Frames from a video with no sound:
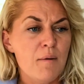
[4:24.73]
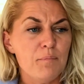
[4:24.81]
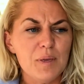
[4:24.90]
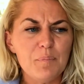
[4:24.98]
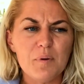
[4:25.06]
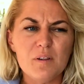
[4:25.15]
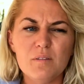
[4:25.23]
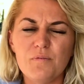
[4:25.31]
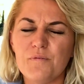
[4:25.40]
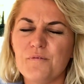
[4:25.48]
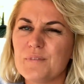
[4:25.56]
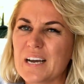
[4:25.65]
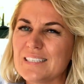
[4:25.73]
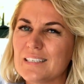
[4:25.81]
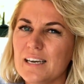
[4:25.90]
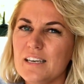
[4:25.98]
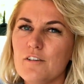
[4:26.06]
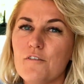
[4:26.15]
People
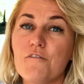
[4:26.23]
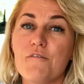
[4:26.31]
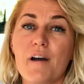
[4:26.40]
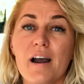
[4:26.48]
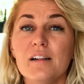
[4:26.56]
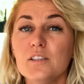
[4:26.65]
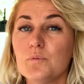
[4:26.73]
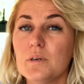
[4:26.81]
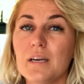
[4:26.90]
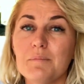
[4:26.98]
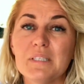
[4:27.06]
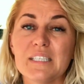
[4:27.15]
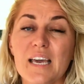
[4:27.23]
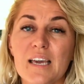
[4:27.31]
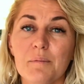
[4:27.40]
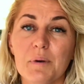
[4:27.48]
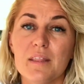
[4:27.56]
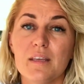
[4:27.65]
kind of felt what I'm
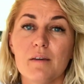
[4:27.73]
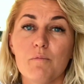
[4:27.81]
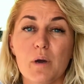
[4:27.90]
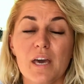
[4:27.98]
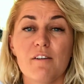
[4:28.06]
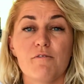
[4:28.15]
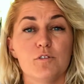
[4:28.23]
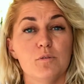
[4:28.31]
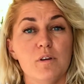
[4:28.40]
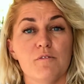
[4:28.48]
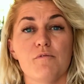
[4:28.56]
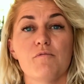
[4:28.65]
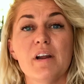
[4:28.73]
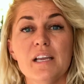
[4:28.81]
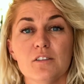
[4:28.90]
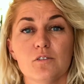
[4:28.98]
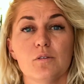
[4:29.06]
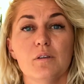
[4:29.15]
saying, but they were too
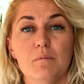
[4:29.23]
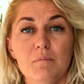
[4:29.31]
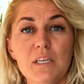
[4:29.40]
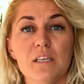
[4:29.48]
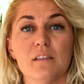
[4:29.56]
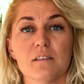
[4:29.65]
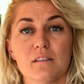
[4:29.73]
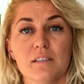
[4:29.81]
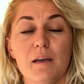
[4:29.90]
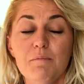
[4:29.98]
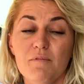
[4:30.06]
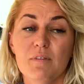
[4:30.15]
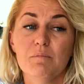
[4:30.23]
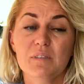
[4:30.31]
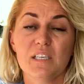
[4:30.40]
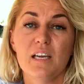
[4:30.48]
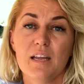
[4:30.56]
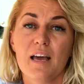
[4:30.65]
afraid to admit. Some of them
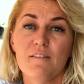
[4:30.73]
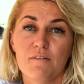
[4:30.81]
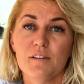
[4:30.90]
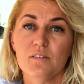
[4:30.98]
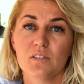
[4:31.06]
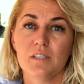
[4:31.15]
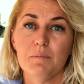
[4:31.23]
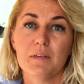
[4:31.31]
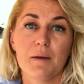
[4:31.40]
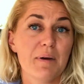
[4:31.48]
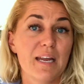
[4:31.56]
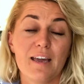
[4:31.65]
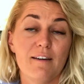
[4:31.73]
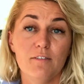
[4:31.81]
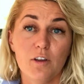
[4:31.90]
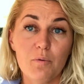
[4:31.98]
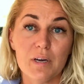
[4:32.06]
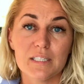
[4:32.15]
said, yeah, I feel similar, but I have
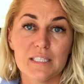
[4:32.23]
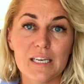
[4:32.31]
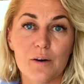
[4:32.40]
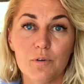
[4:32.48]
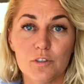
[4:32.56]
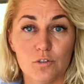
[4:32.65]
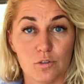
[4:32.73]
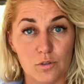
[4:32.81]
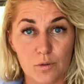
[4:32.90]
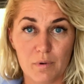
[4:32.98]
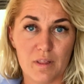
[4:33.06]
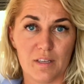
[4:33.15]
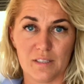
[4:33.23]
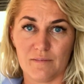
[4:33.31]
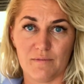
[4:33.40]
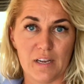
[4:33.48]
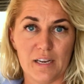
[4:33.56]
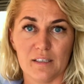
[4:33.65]
no idea what to do with these
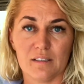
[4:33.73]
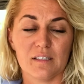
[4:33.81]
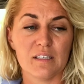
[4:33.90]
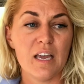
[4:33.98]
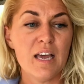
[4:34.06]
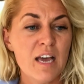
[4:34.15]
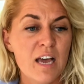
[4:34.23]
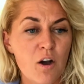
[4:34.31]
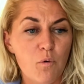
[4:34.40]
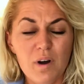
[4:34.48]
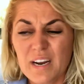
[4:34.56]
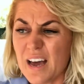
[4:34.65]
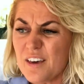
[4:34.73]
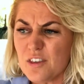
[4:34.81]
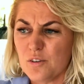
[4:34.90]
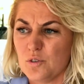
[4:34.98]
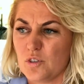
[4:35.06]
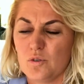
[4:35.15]
feelings. What are
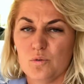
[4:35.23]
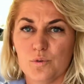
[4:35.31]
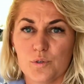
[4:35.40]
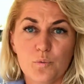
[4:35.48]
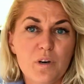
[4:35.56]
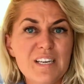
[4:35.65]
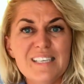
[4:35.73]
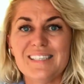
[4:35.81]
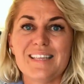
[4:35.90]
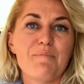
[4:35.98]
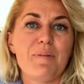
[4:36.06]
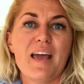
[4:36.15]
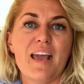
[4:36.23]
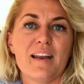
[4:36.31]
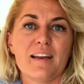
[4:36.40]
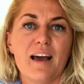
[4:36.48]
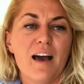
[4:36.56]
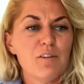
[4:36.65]
those tools? What is the
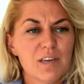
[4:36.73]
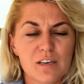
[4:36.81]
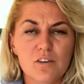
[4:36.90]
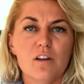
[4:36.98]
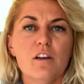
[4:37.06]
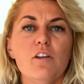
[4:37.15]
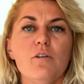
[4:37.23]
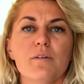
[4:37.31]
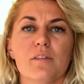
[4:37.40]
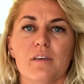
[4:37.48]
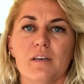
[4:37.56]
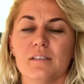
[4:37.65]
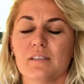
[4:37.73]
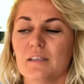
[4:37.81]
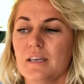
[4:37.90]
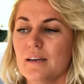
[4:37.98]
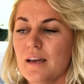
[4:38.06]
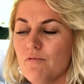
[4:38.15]
plan? How can you unlock this?
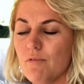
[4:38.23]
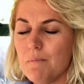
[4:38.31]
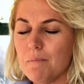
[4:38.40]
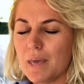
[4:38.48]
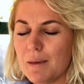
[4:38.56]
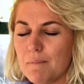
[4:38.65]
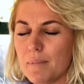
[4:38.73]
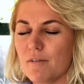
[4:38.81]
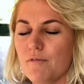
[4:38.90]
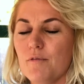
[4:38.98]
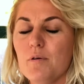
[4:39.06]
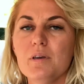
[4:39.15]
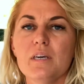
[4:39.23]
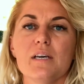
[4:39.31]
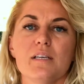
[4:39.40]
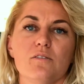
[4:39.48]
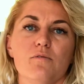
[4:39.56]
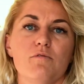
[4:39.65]
And I remember 4
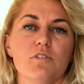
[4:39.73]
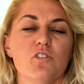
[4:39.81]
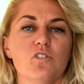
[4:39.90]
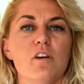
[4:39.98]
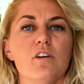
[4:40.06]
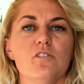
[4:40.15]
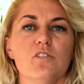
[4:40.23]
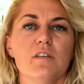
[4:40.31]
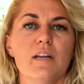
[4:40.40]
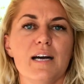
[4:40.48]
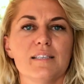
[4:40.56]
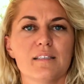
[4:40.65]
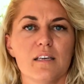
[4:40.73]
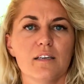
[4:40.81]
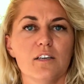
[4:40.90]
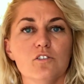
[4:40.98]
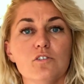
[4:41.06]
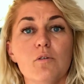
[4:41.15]
years of research and asking
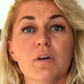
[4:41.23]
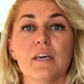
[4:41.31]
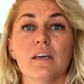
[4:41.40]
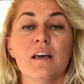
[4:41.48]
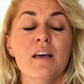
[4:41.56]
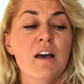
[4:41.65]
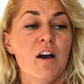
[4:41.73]
and talking.